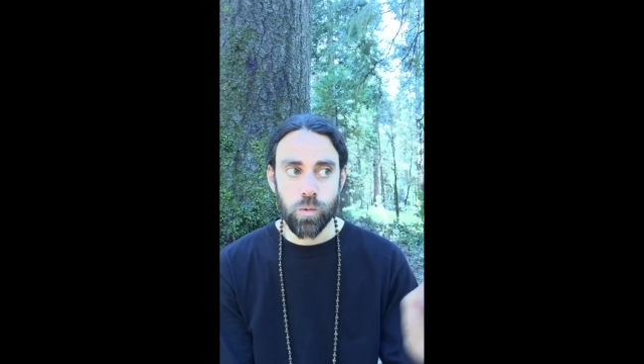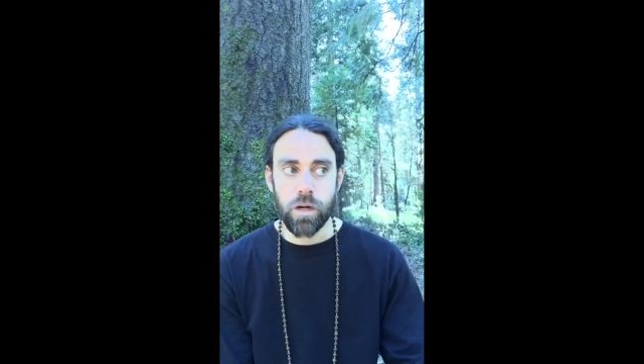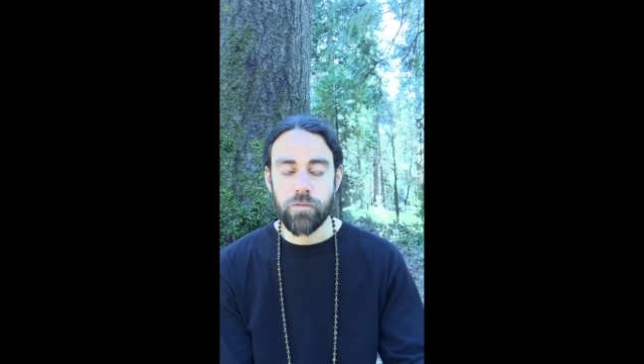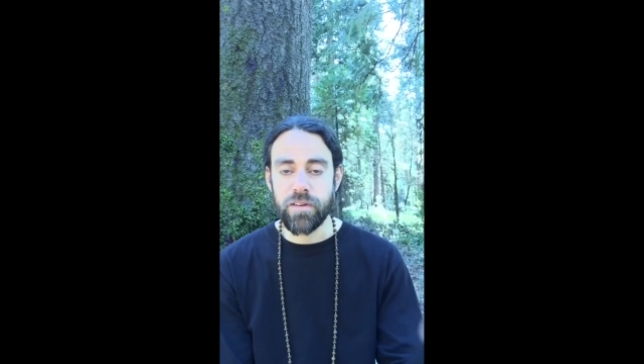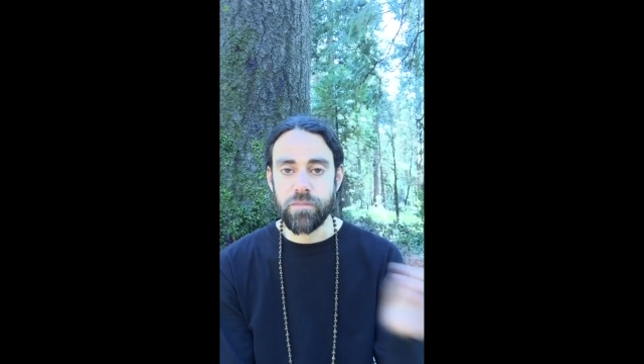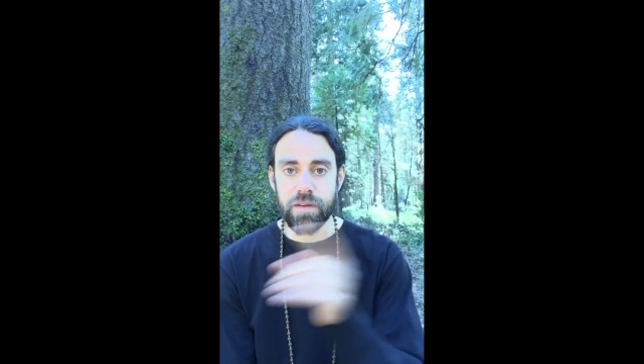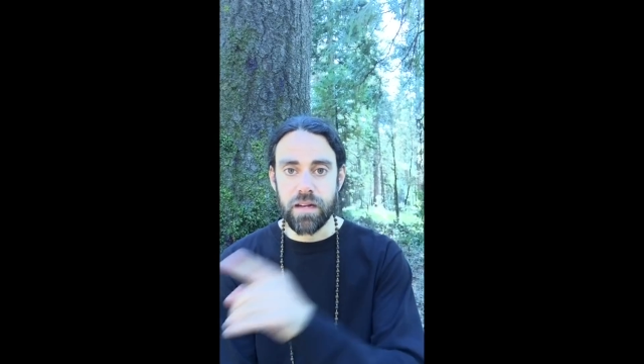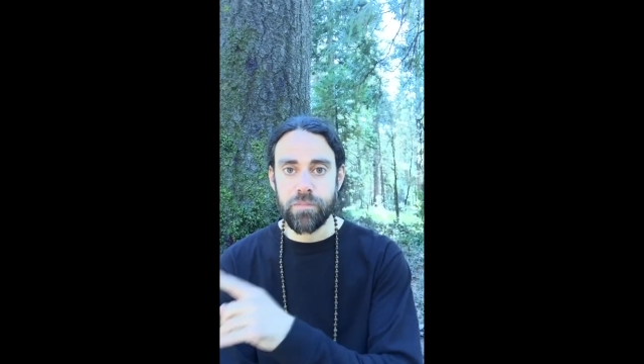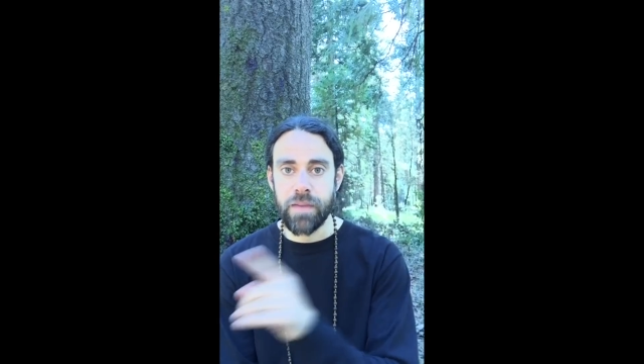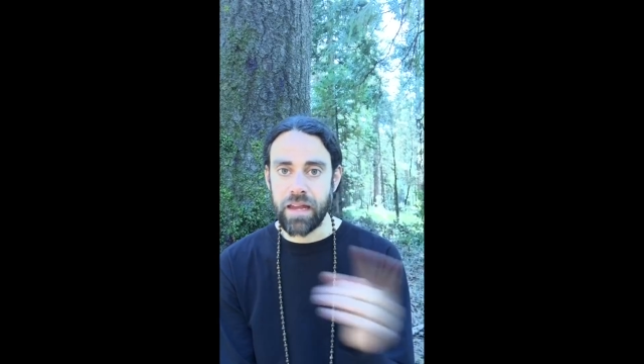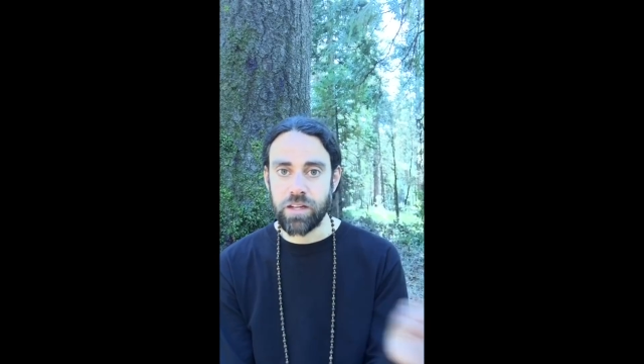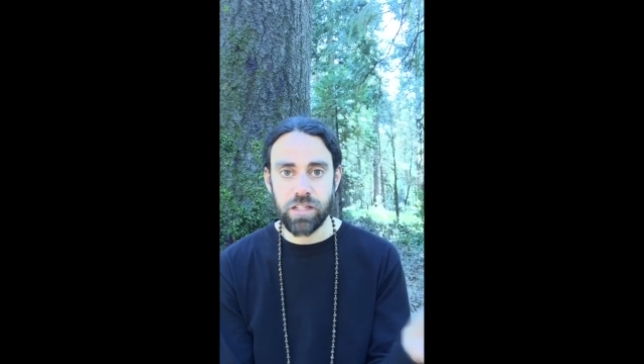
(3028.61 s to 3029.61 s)
where we've been a
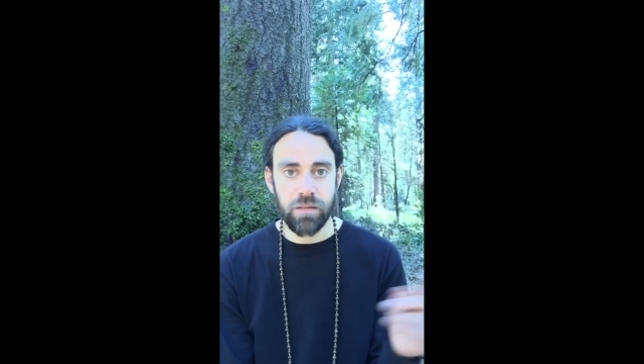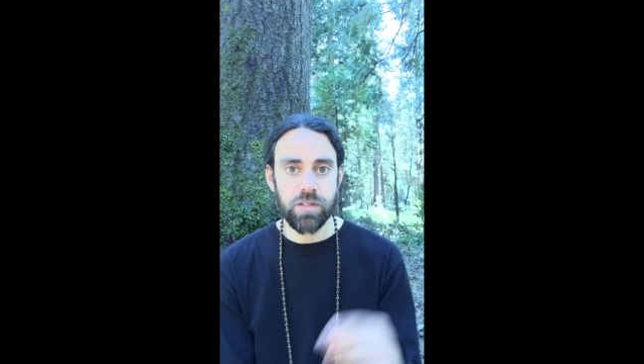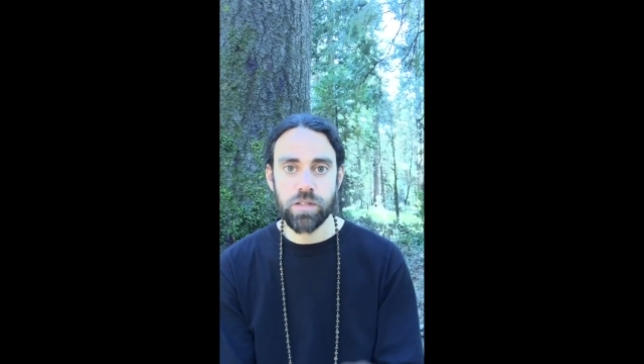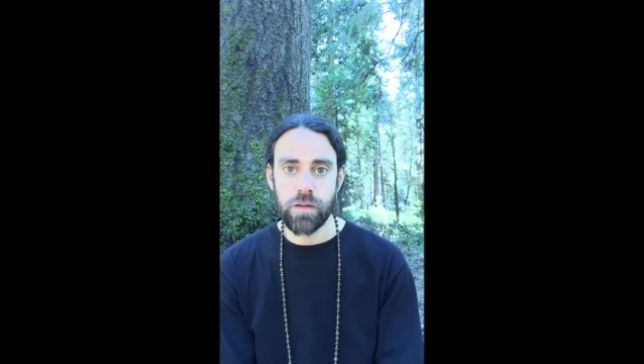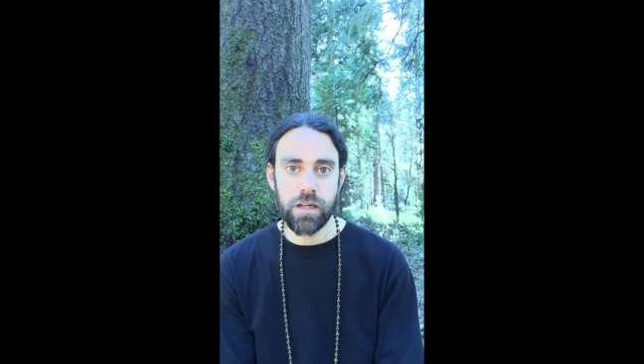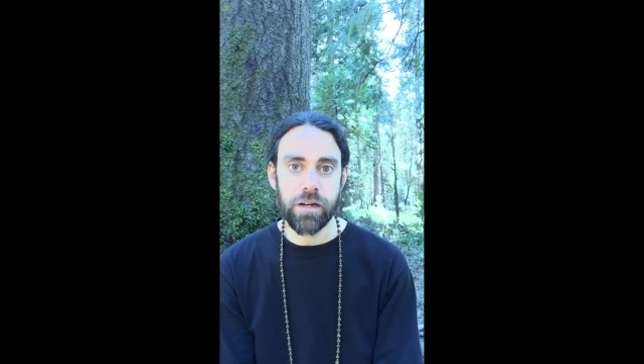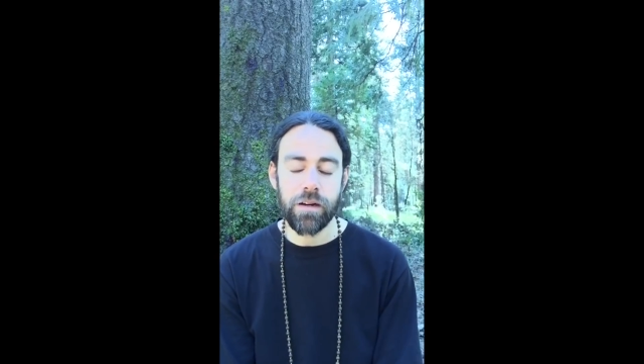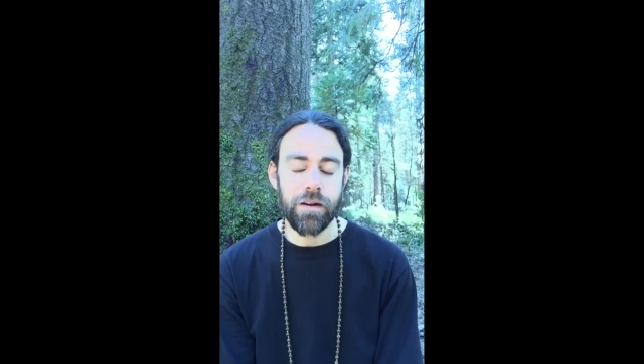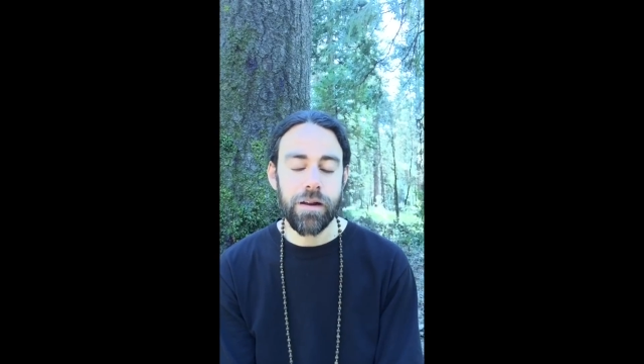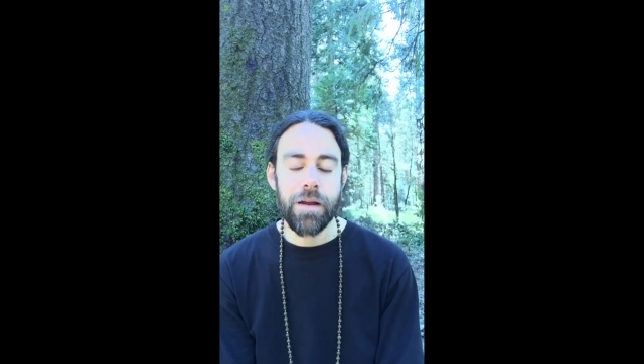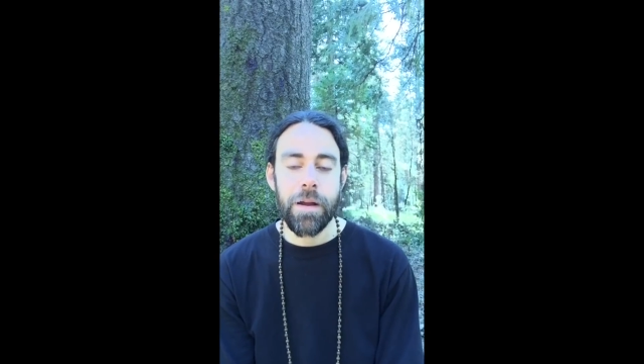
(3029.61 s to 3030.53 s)
pendulum swinger,